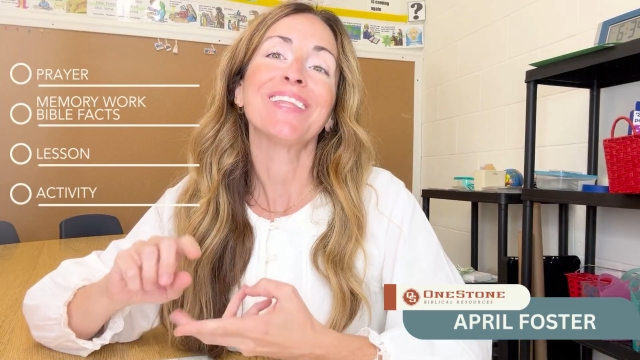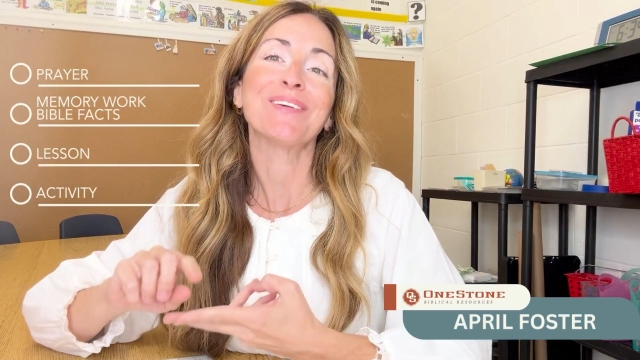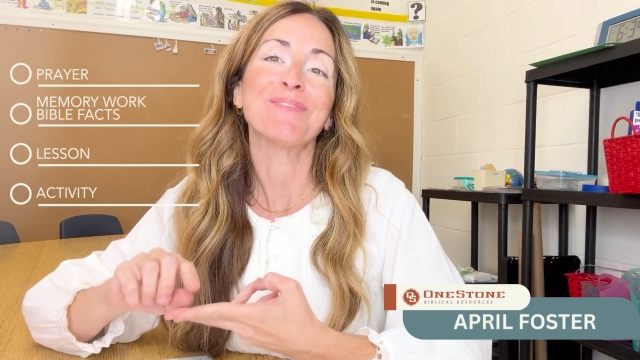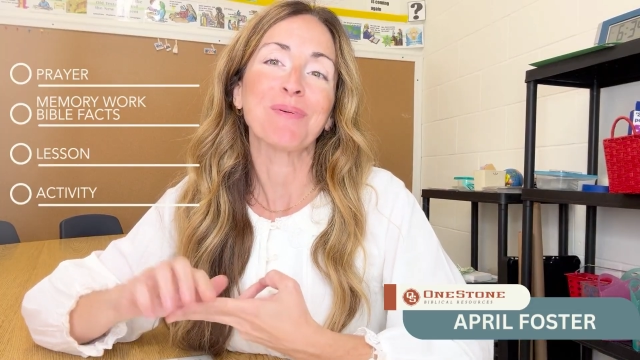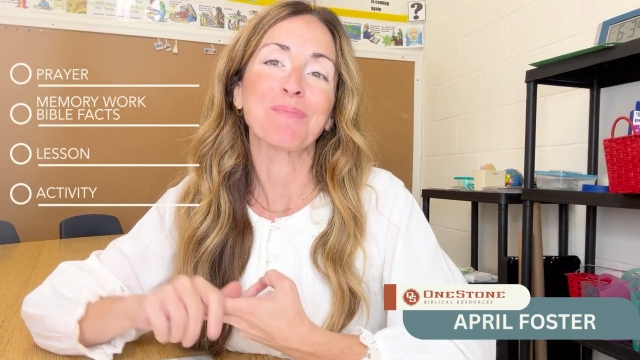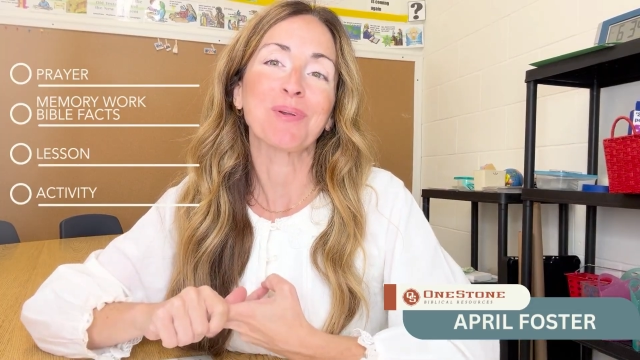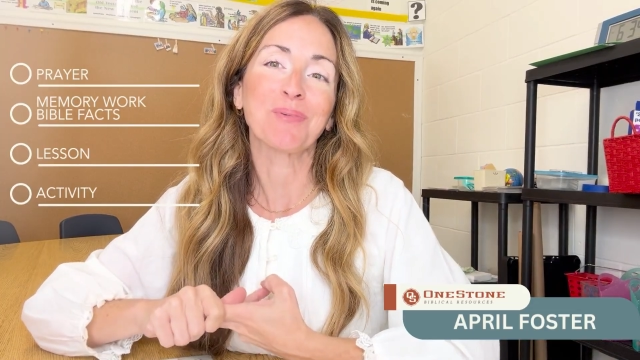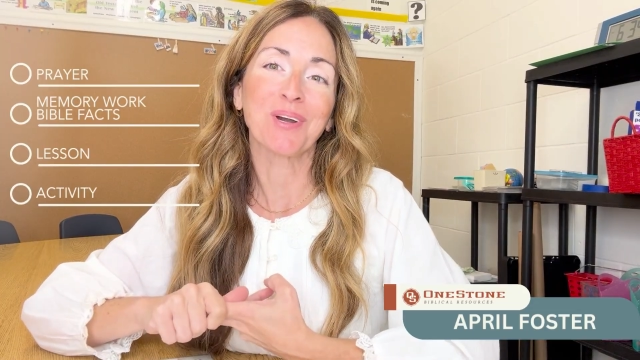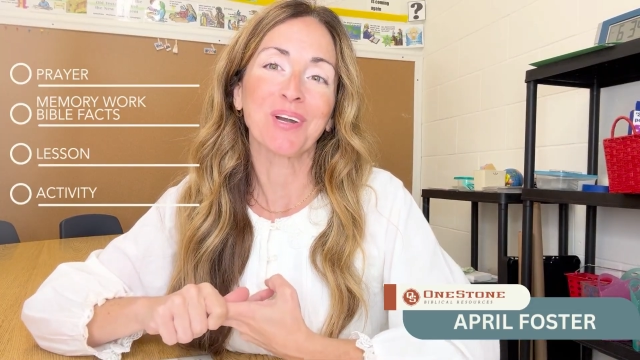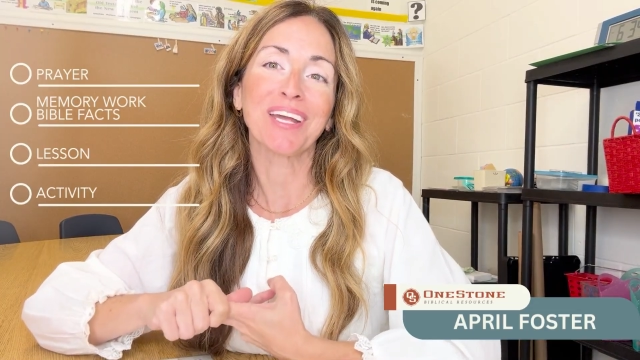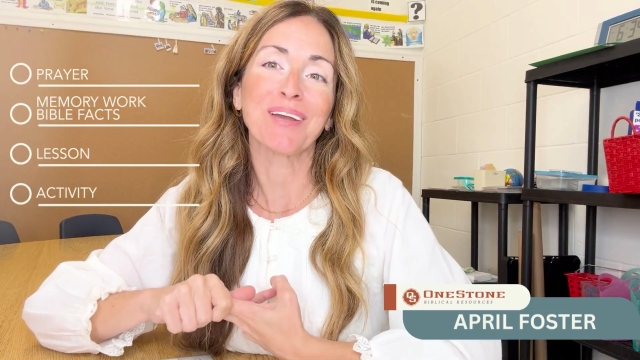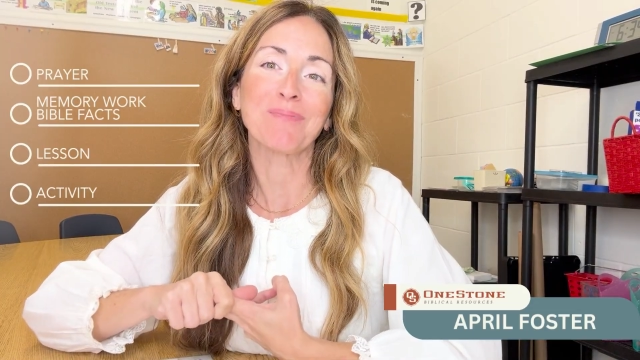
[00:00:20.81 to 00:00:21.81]
then memory
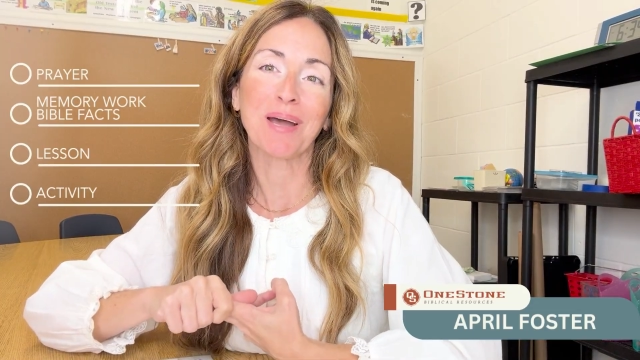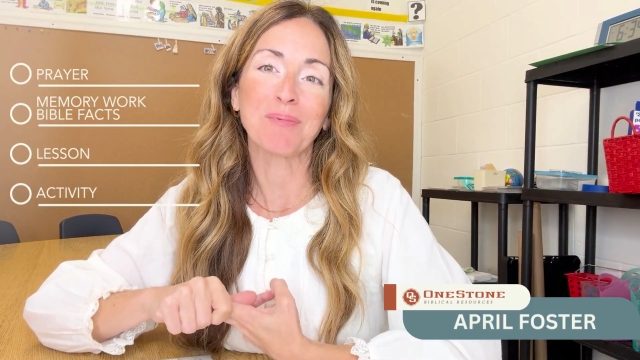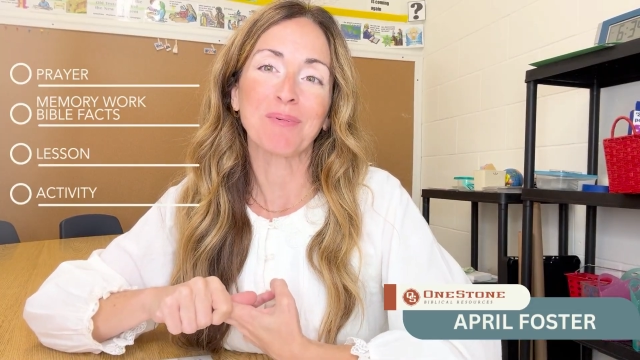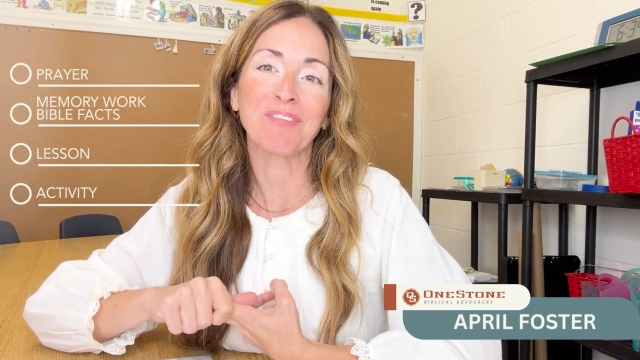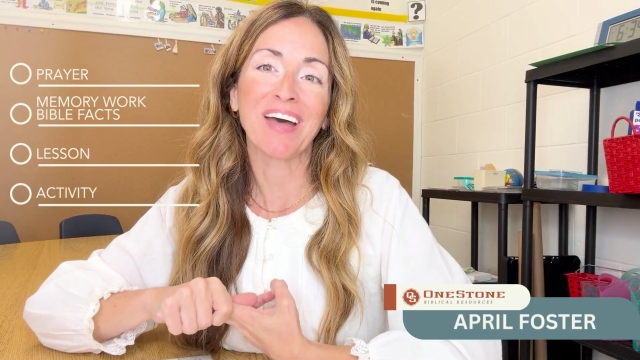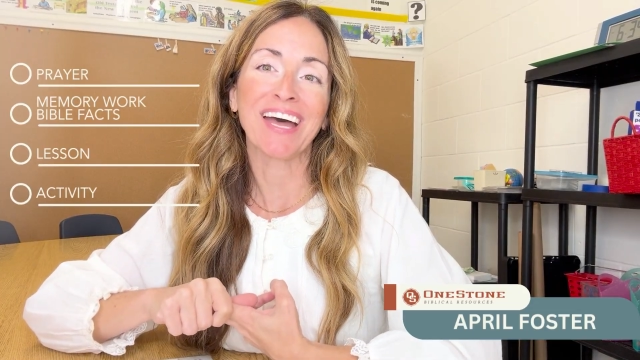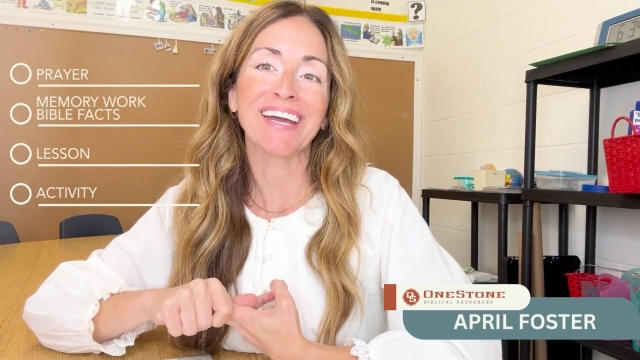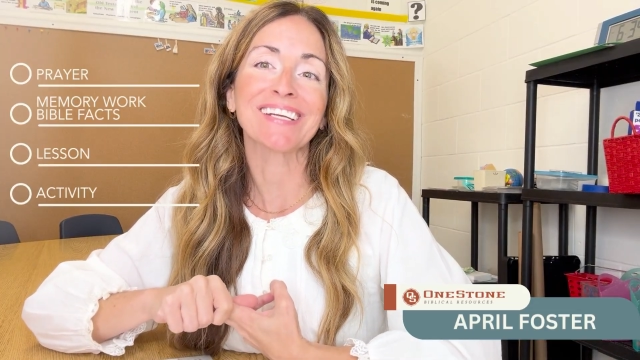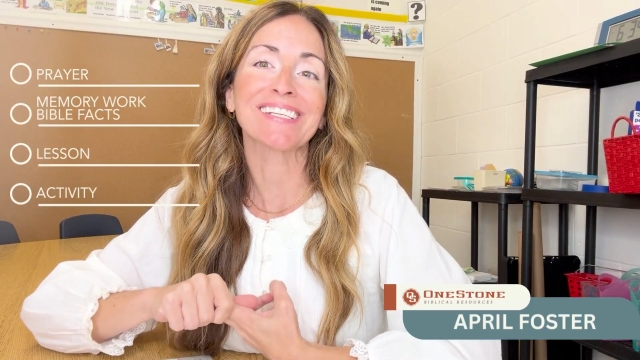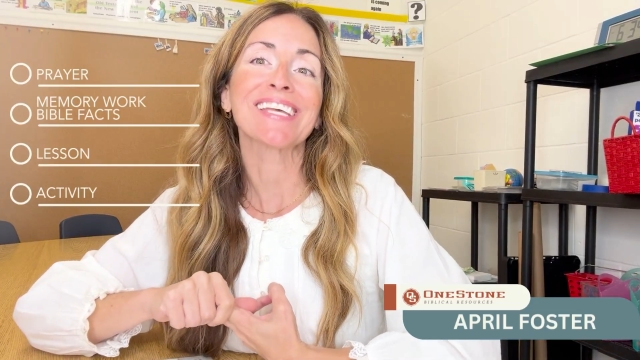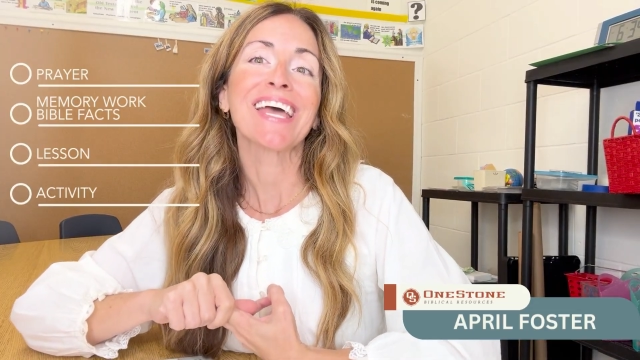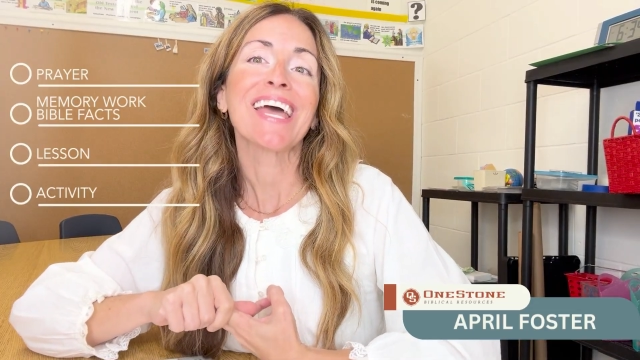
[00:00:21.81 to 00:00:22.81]
work and Bible facts,